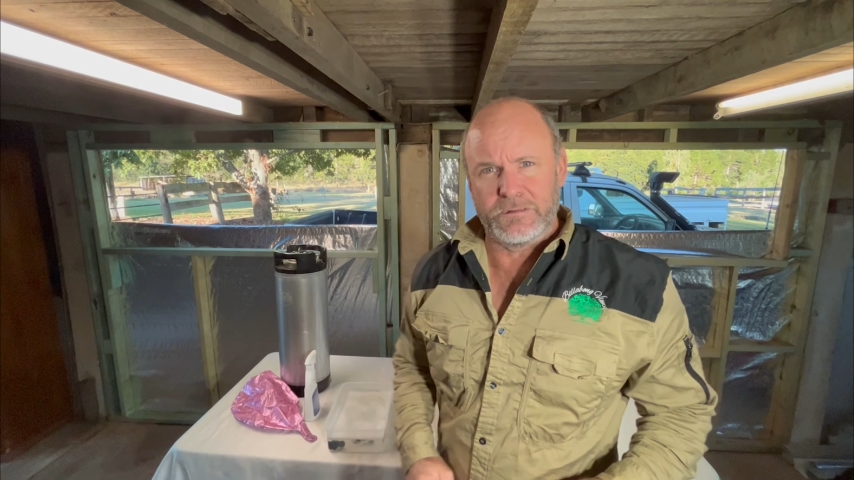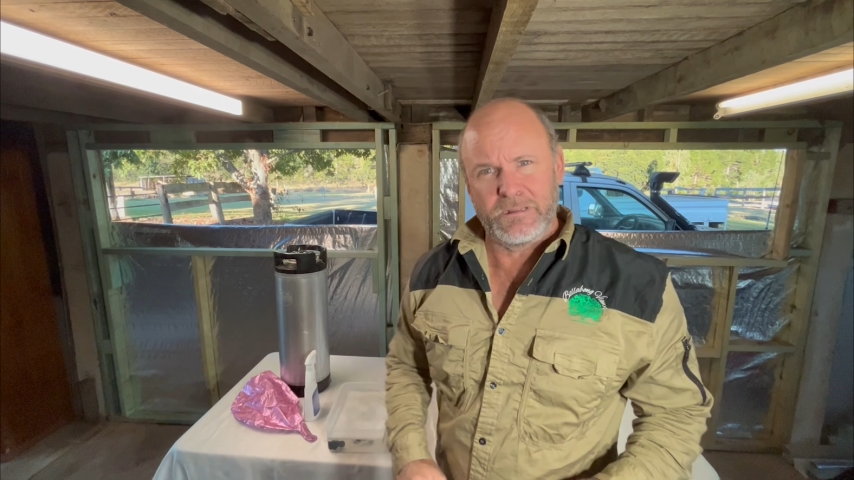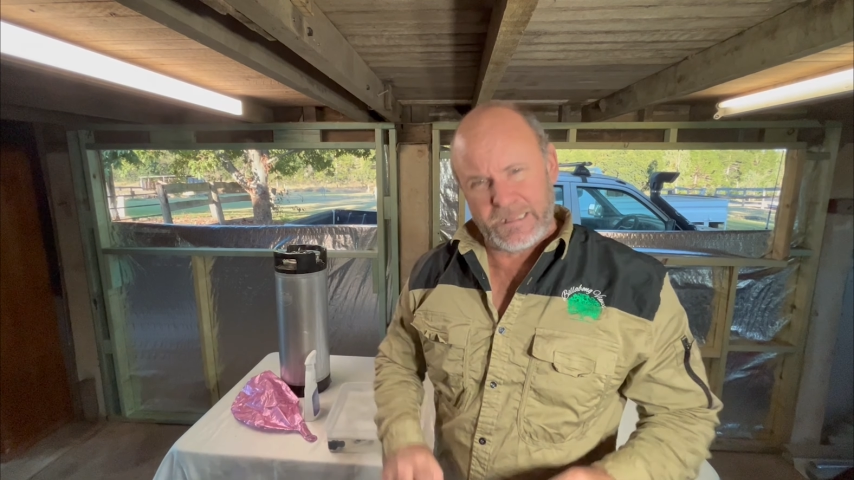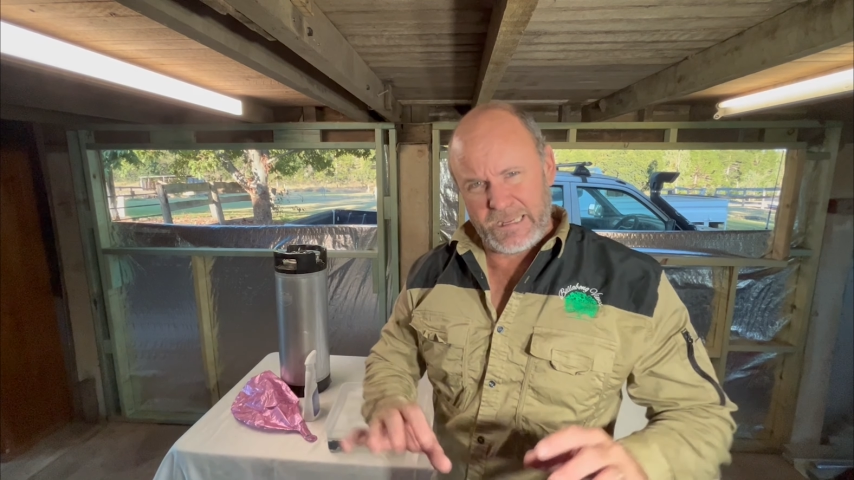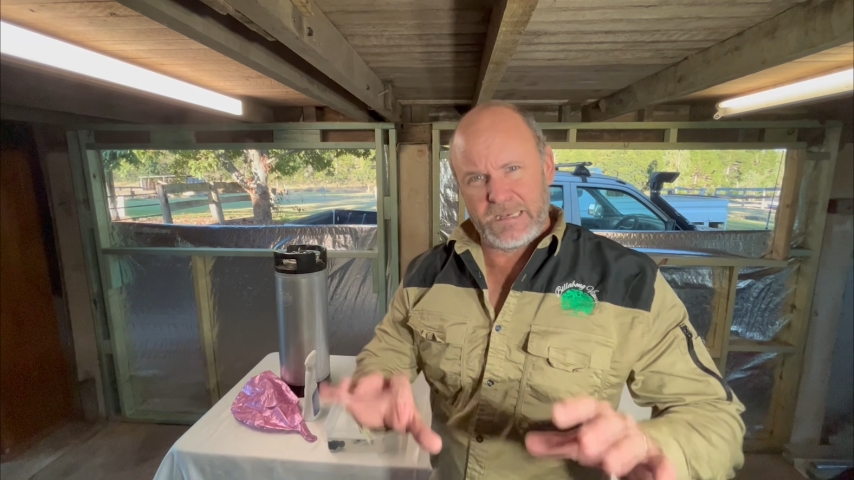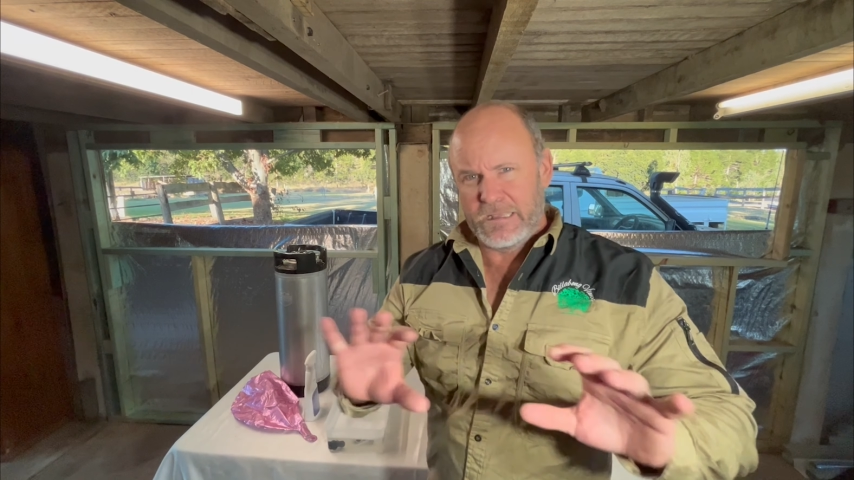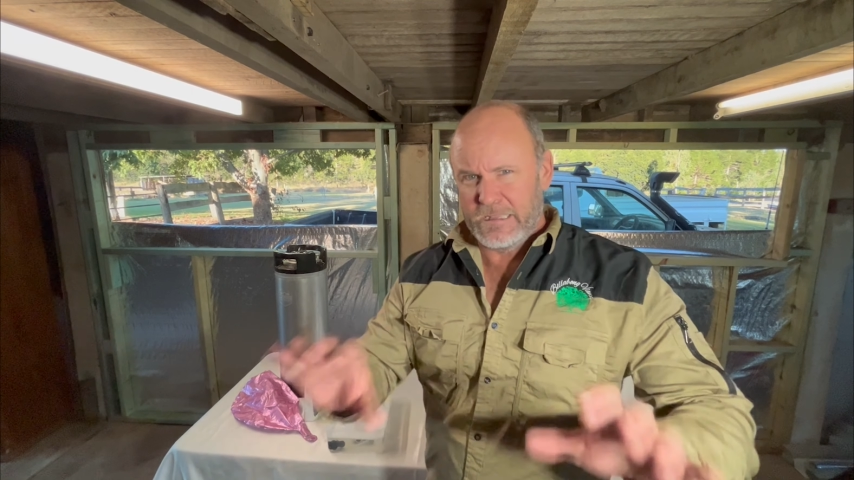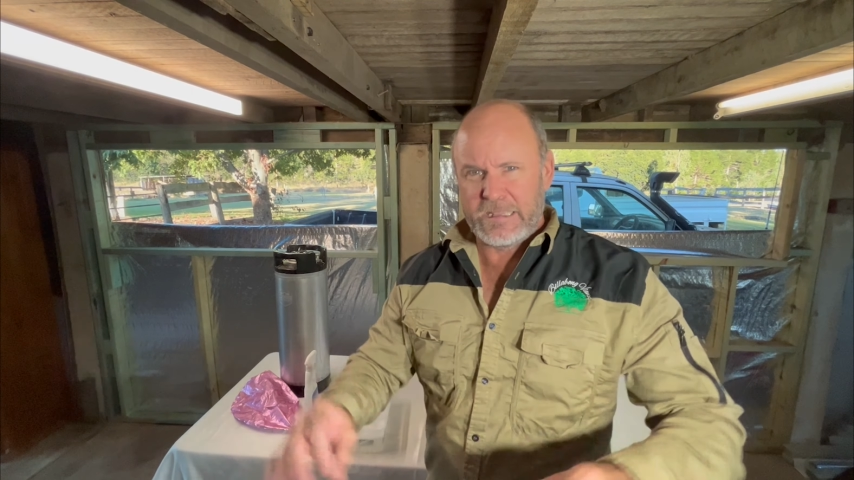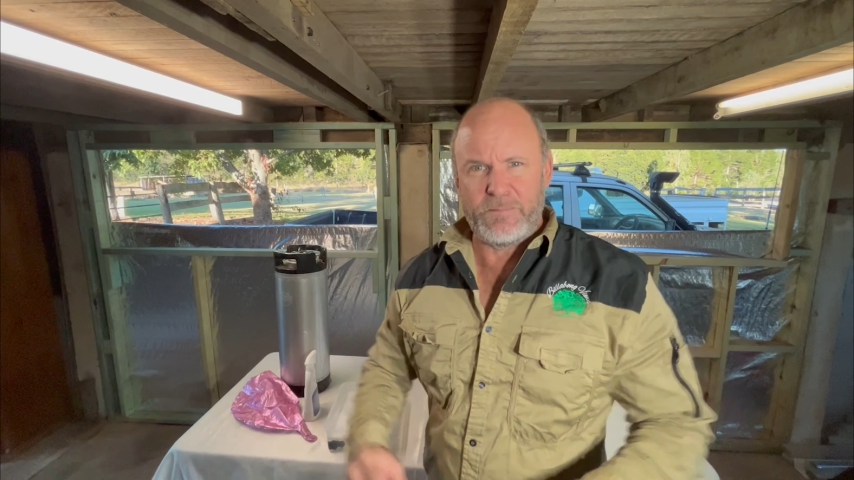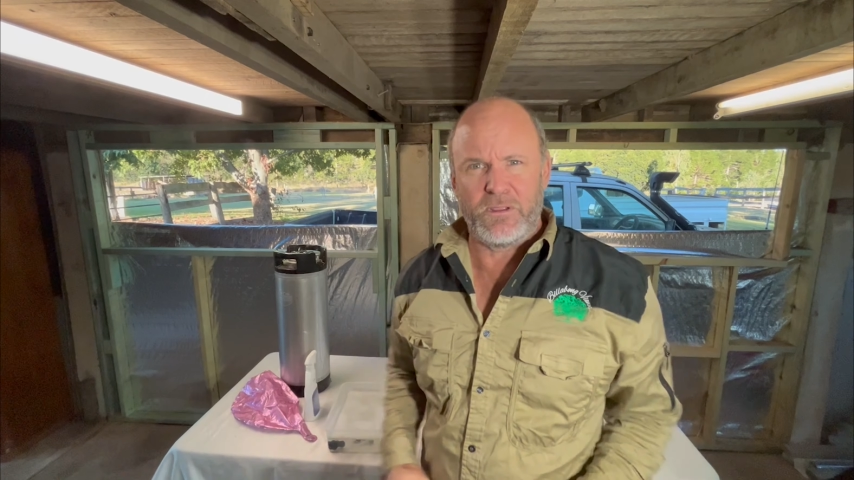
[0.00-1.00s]
Again,
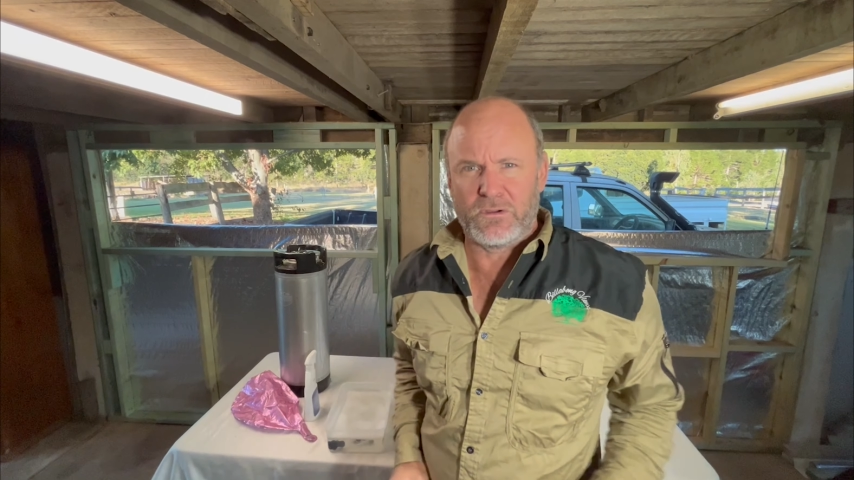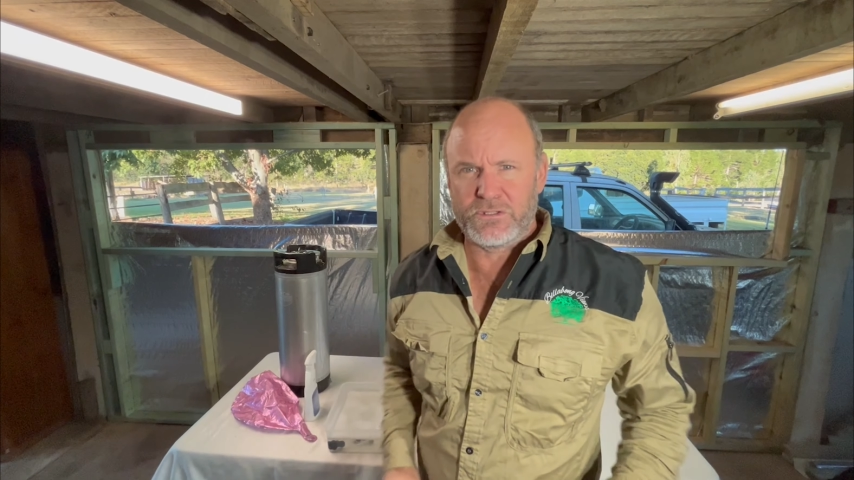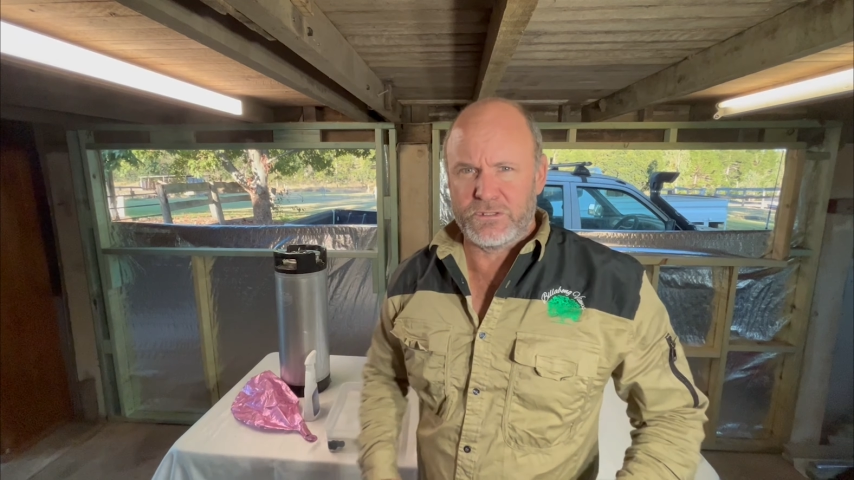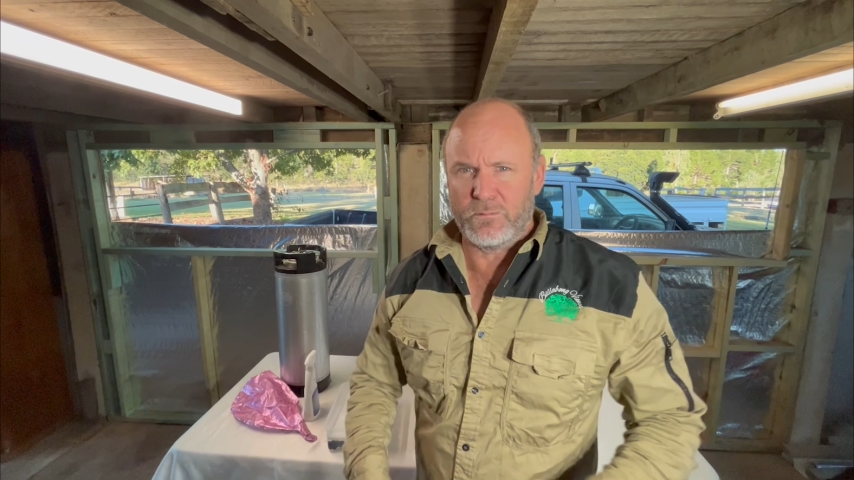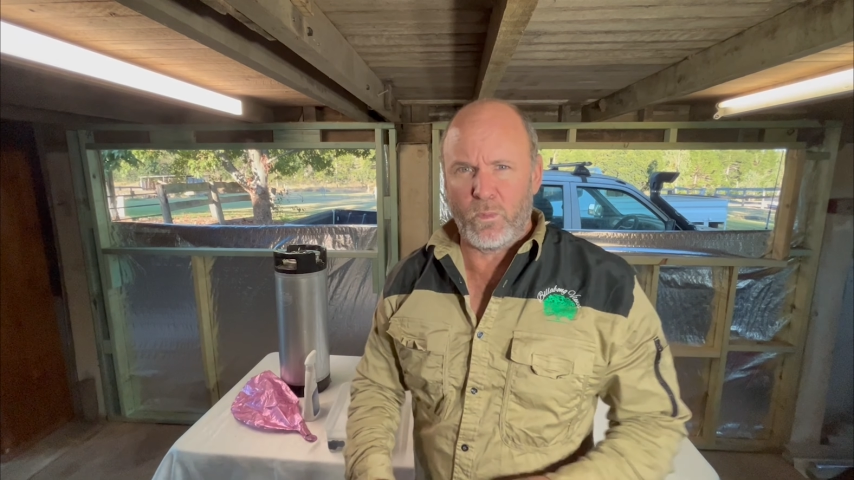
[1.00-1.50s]
keeping oxygen